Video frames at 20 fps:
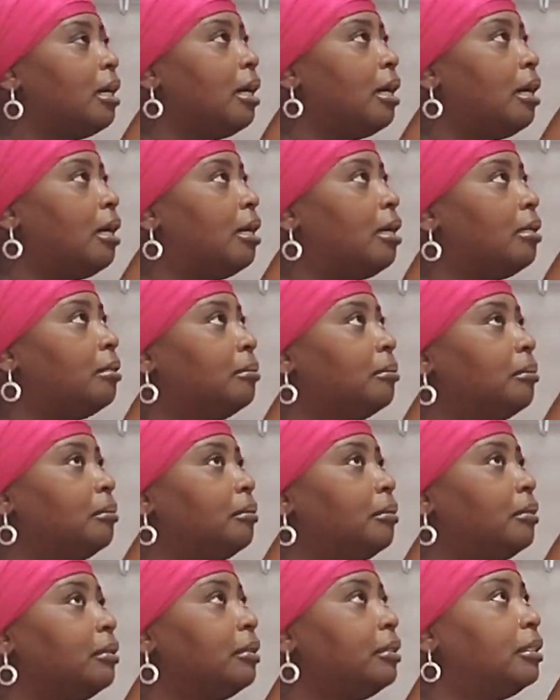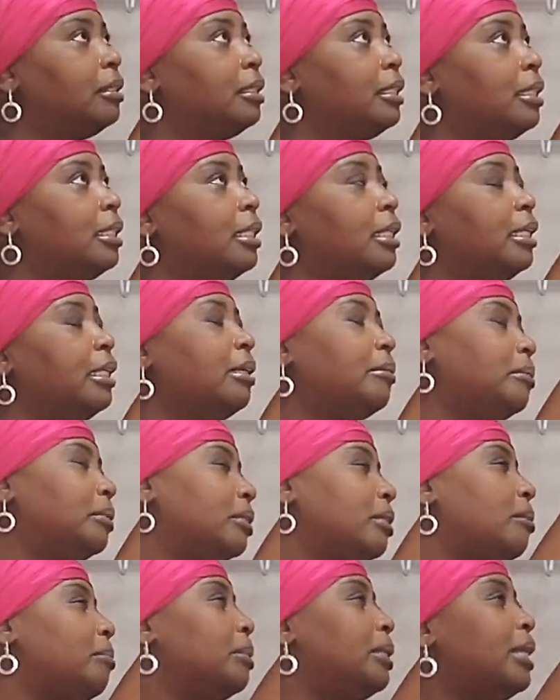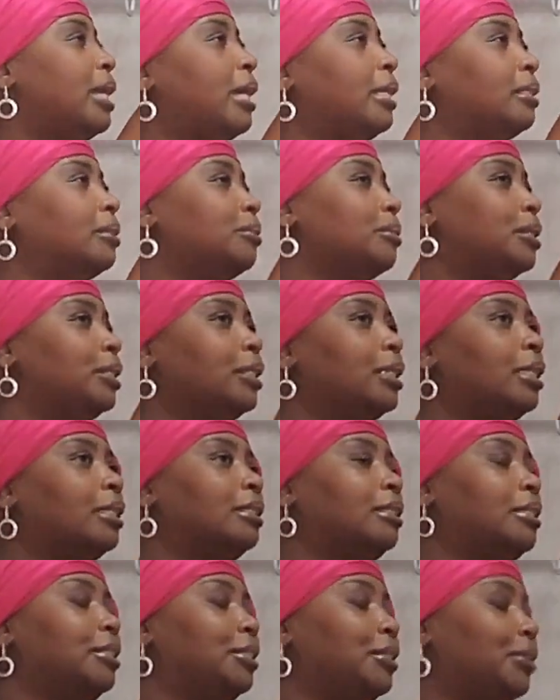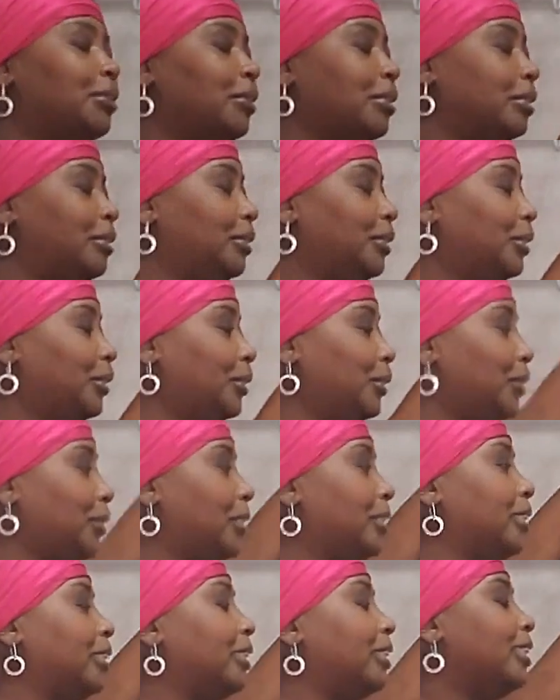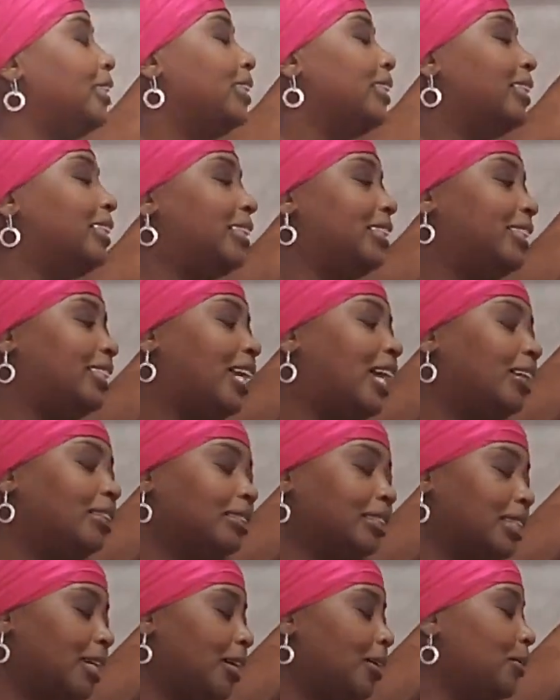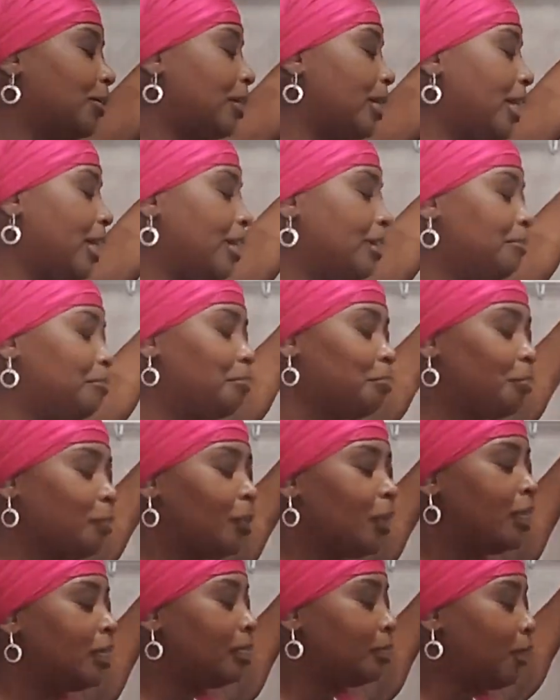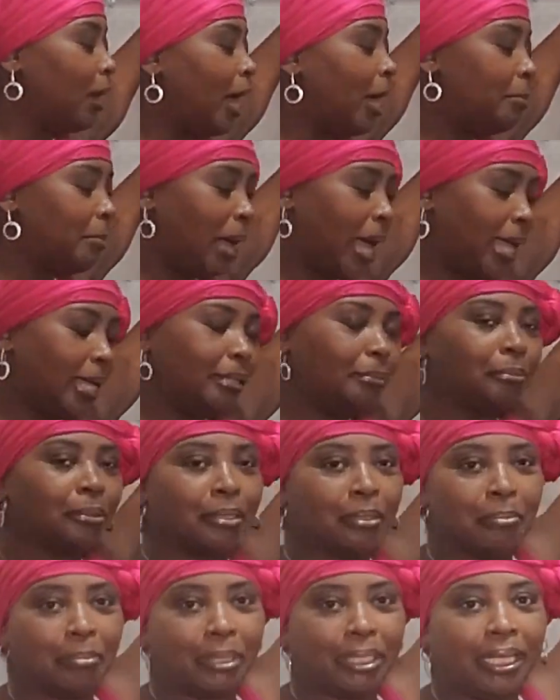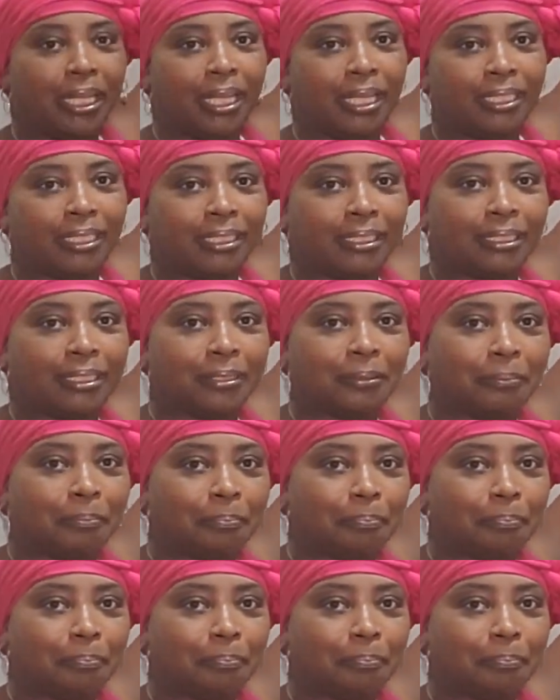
give me some bananas when you go to the grocery store. And I'll say, okay. So I buy him some bananas.